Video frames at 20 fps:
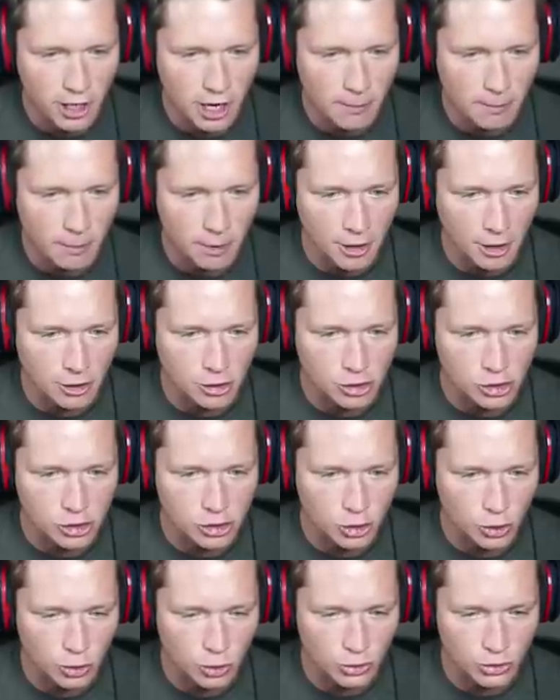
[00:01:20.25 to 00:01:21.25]
up on our
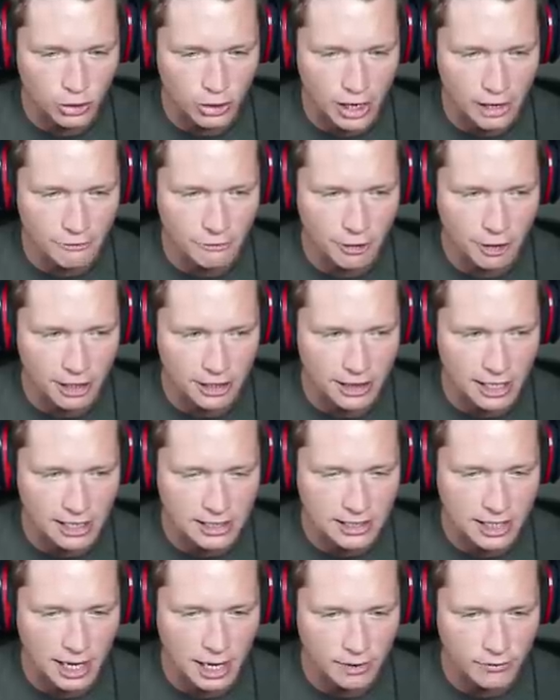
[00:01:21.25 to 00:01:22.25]
shoulder? I feel like that's
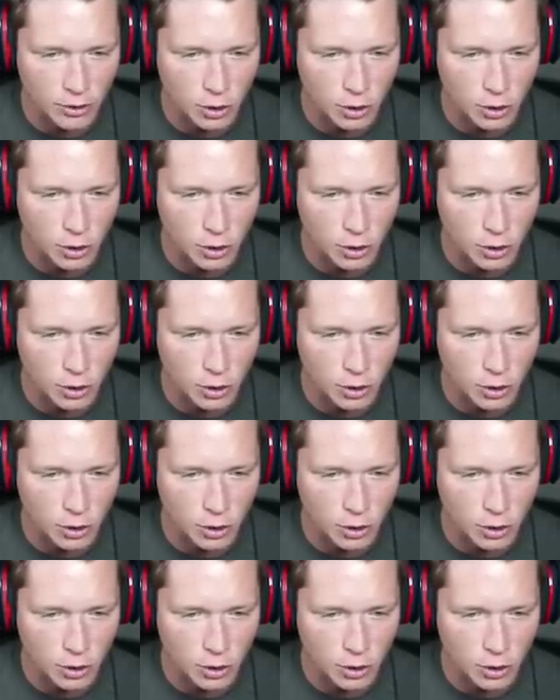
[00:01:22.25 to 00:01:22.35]
kind of a